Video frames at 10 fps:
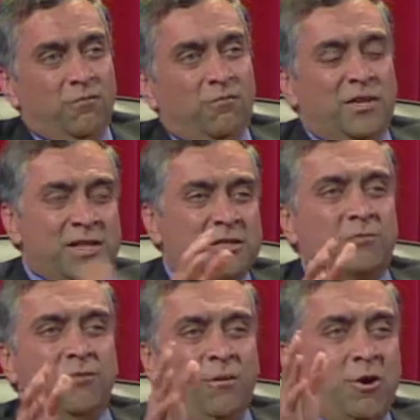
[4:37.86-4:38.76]
This
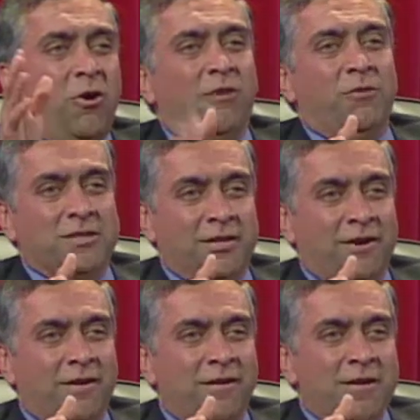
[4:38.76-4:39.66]
will be always
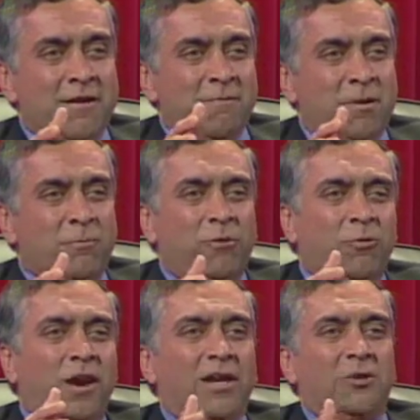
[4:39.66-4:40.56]
there. People
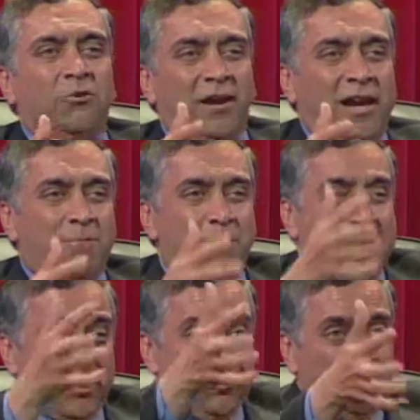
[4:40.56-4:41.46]
would like to relate
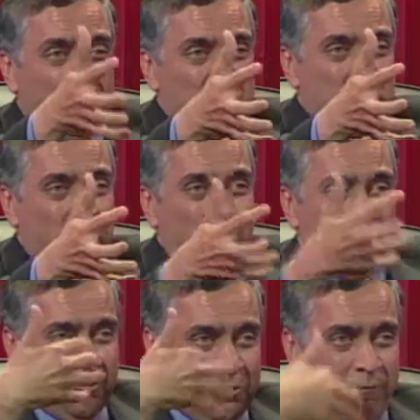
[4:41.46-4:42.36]
back the virtual
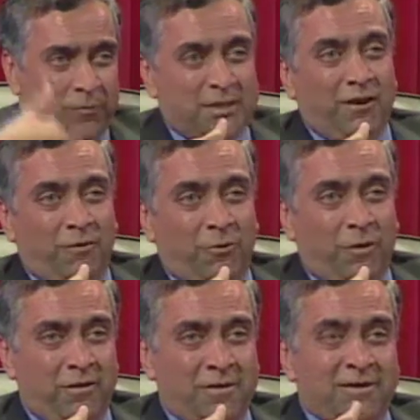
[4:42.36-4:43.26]
world to the physical
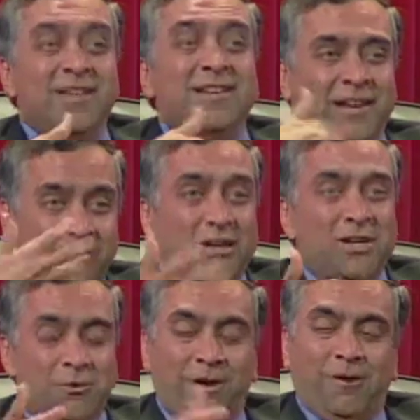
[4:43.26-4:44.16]
world, and we need
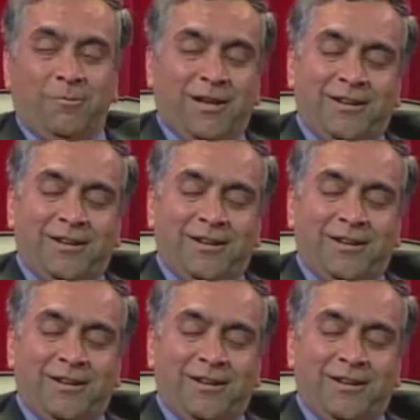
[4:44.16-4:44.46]
to help that.